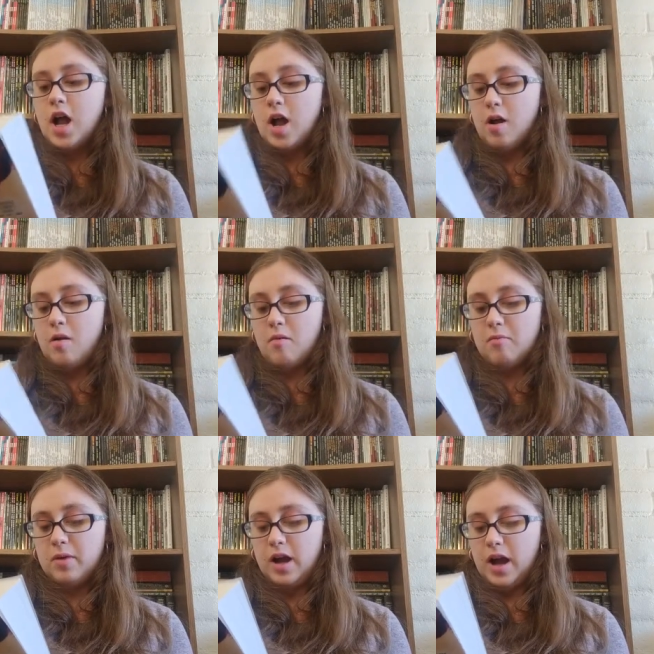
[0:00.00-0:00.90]

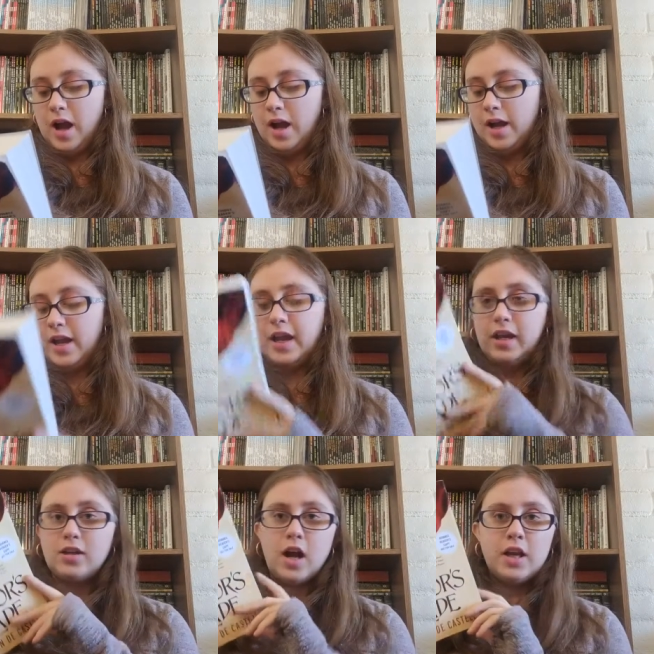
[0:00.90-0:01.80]
Um,
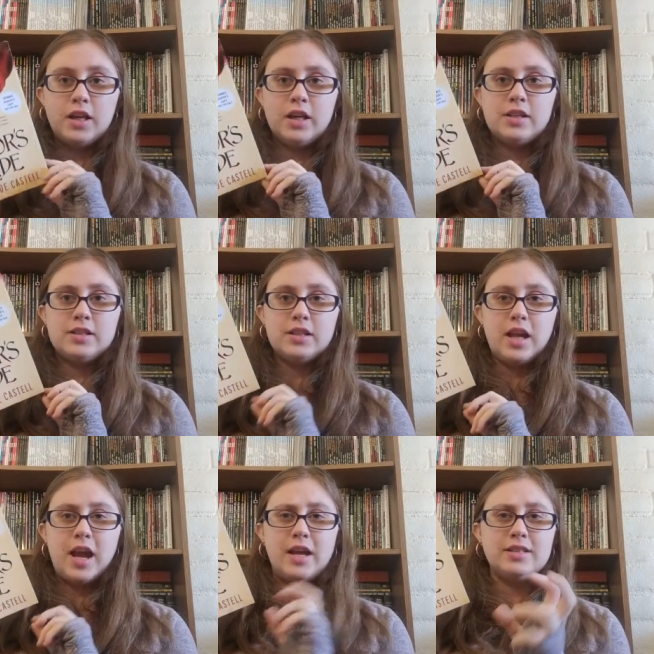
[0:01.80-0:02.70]
I got it
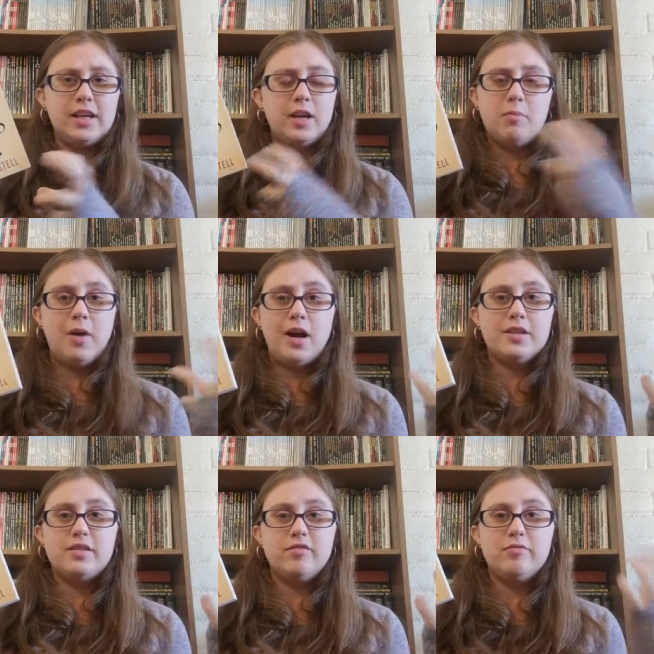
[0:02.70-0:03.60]
as like a
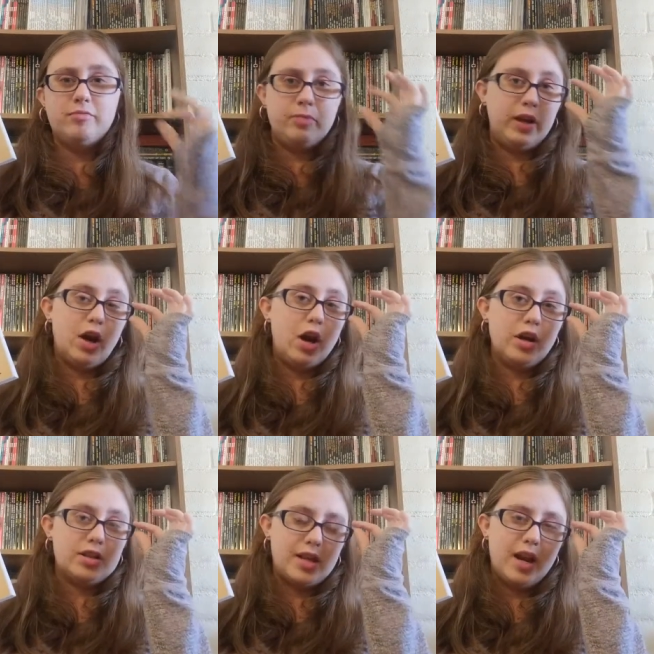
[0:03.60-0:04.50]
box of like
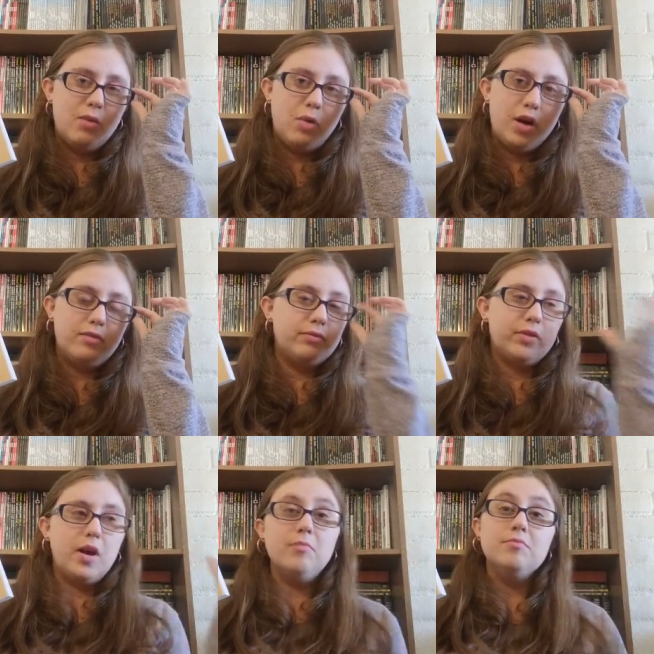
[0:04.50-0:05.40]
arcs that I won
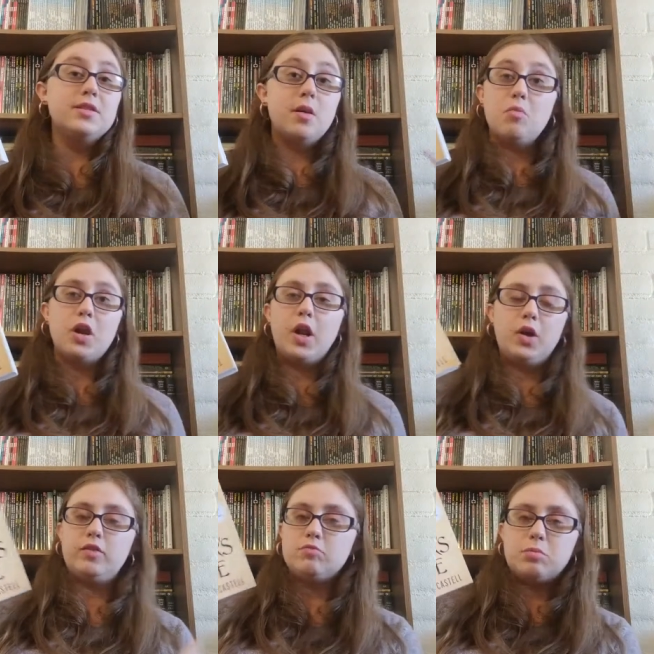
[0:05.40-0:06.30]
from someone. I
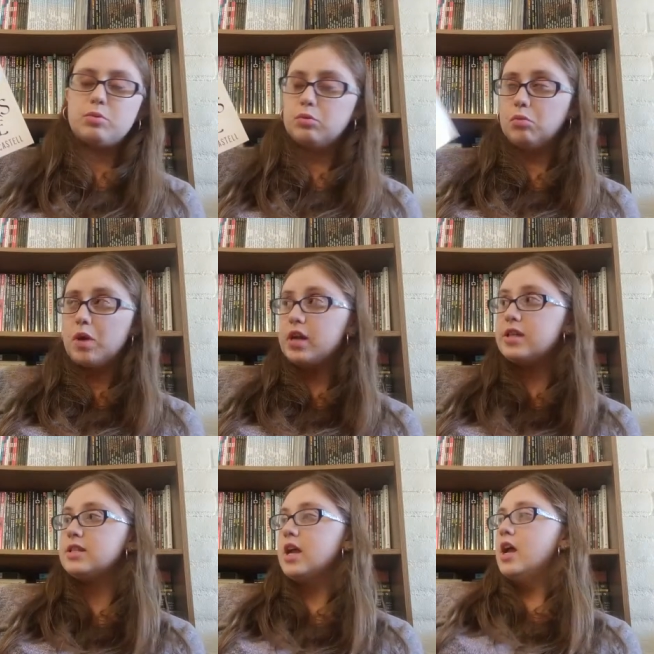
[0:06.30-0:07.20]
don't even remember who it
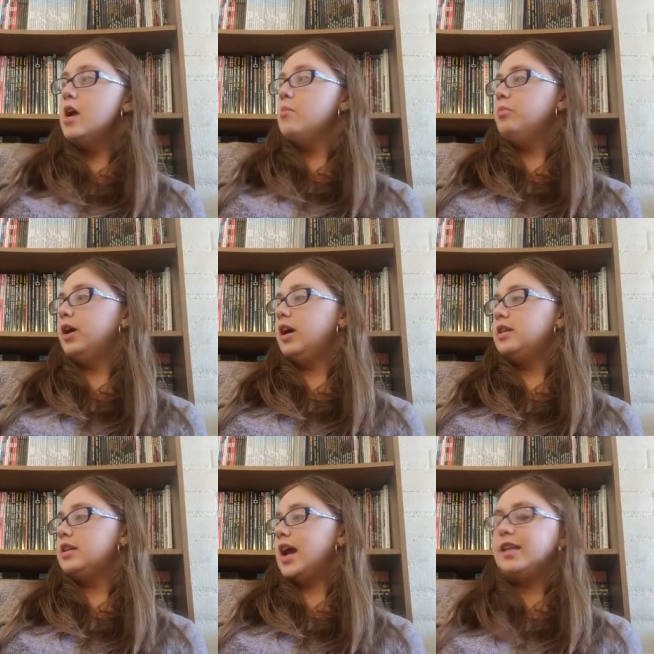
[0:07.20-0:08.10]
was,
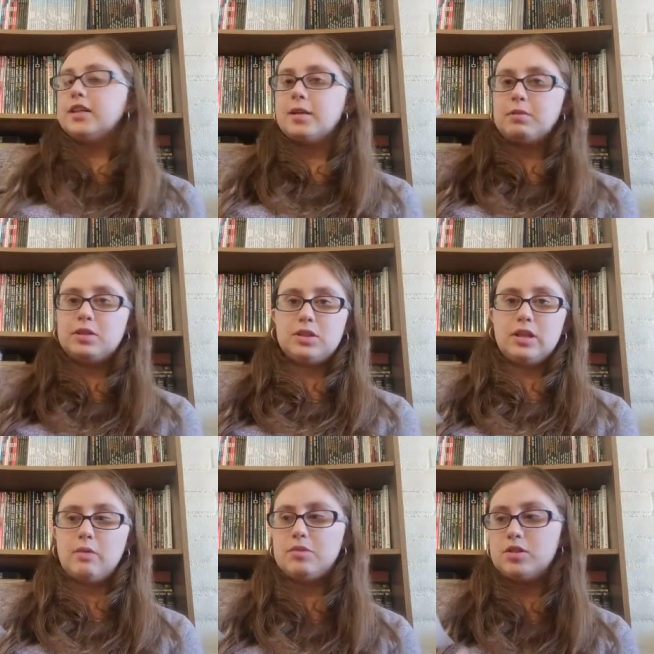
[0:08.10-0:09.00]
but at the time I,
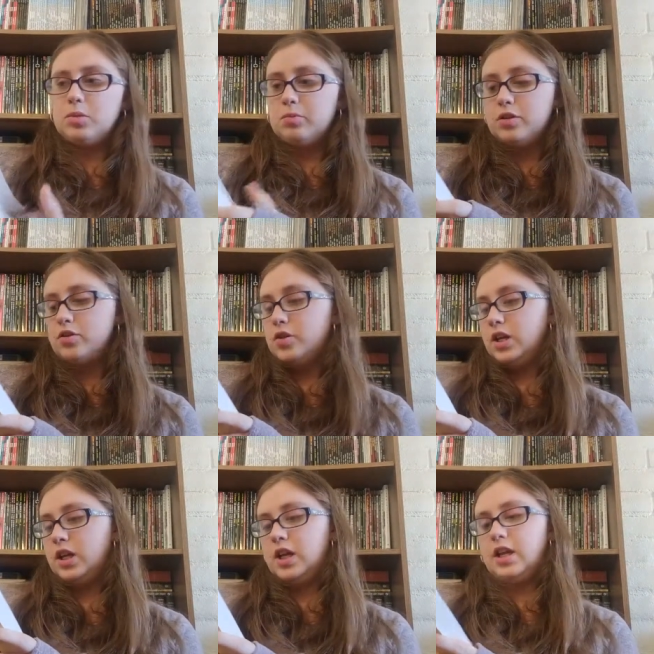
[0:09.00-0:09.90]
it was super
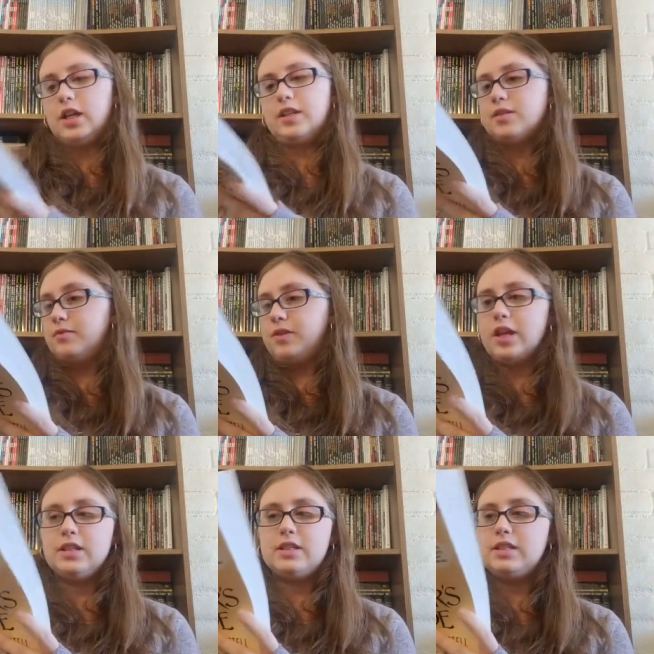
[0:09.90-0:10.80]
intriguing. It's a
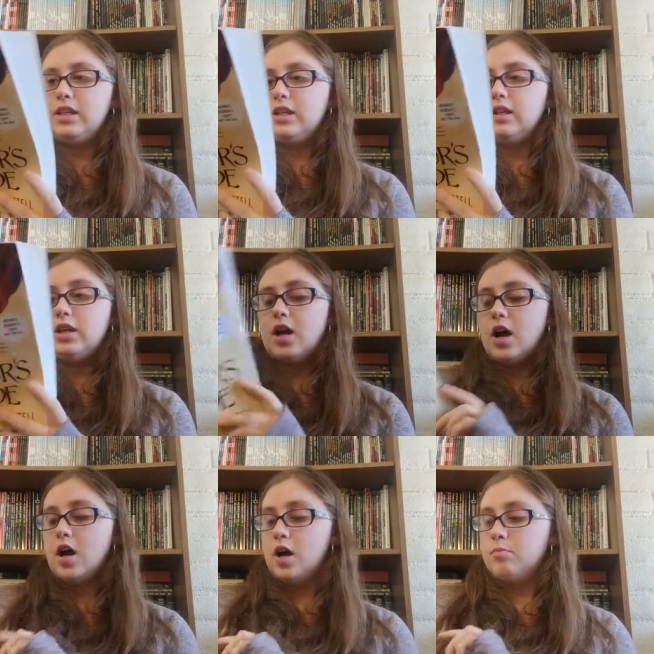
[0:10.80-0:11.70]
fantasy,
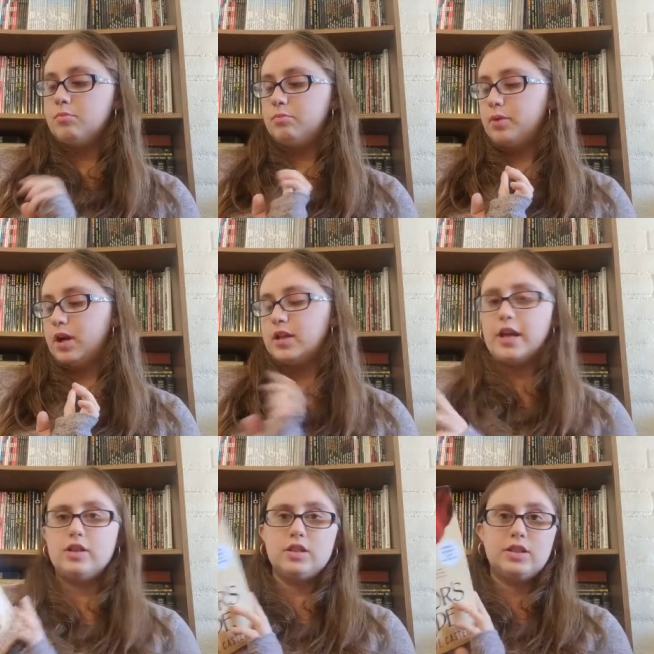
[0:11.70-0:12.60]
um, but
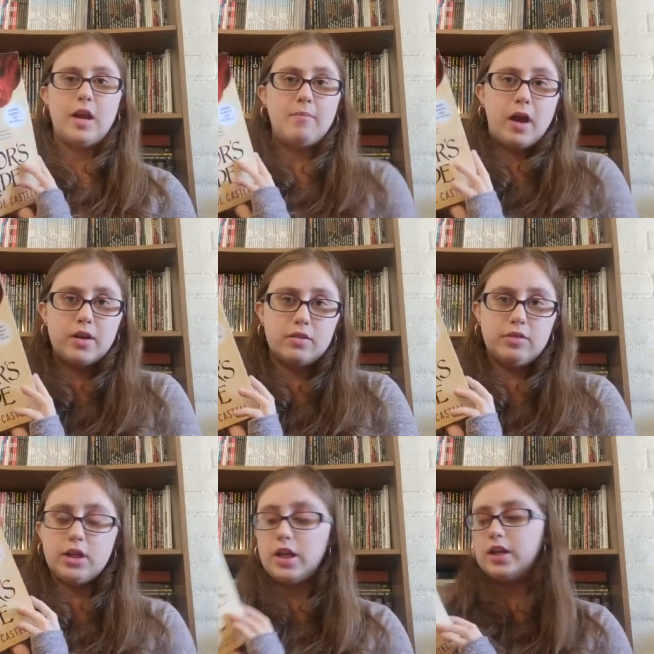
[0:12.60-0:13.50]
I just, I'm not going to
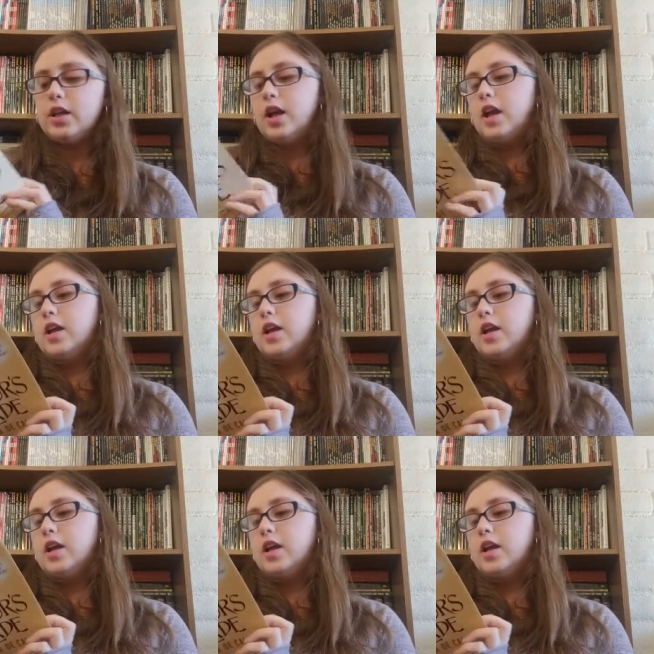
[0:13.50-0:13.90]
read it.